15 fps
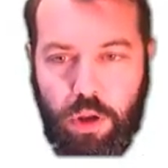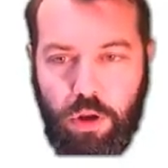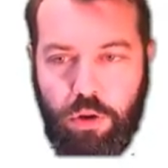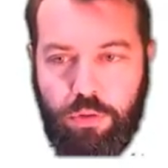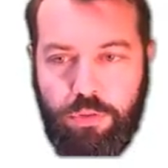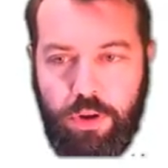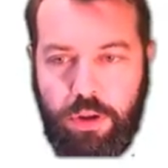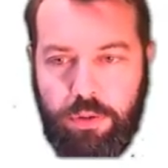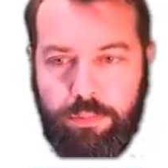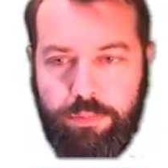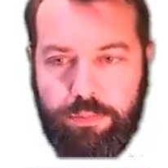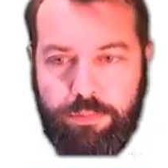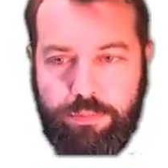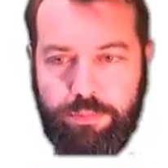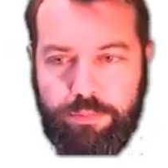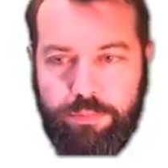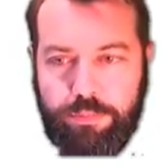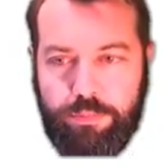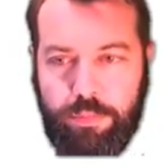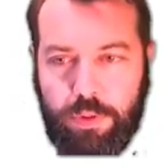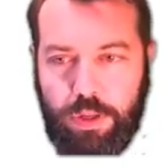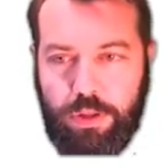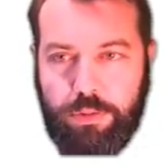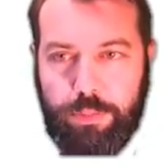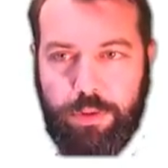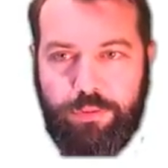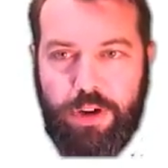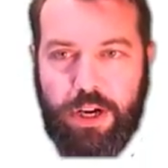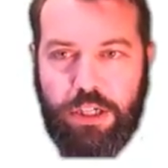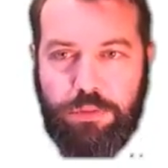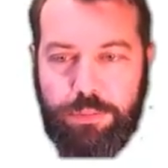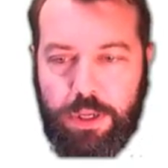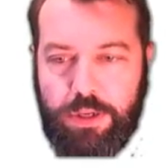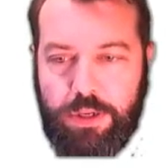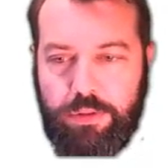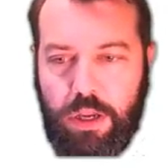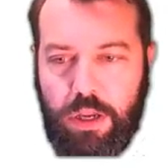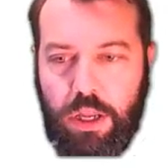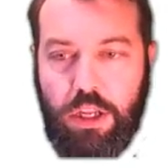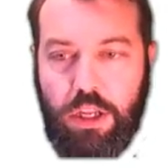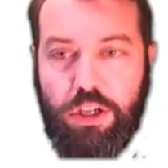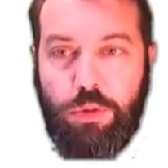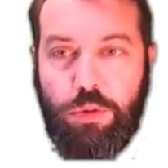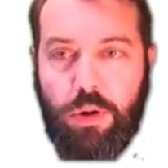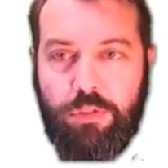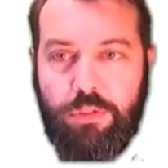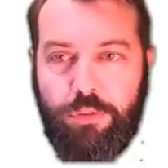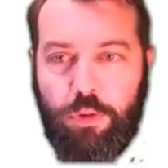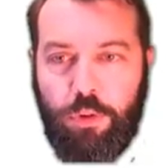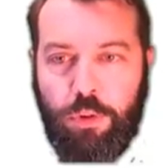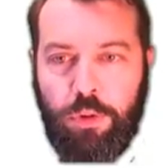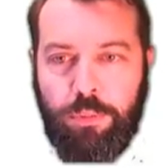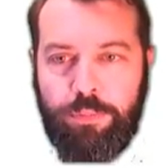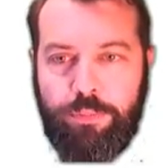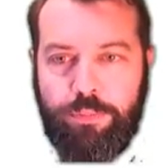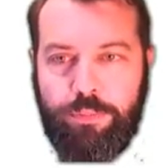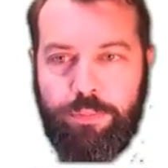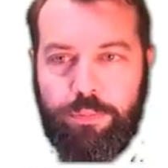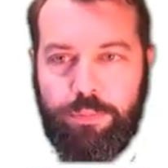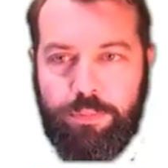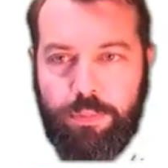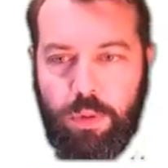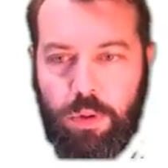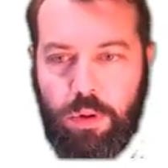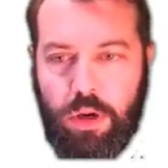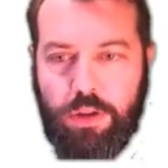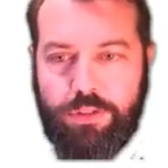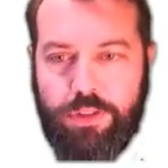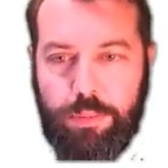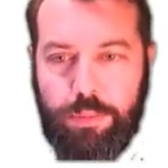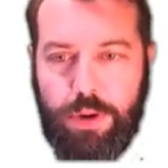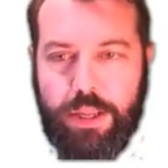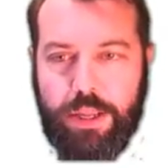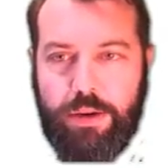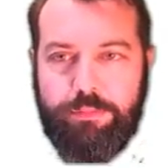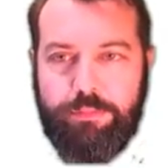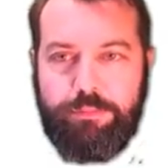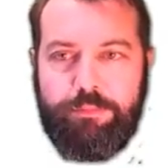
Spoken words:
over, it's my fraction button, 2/4, close that bracket.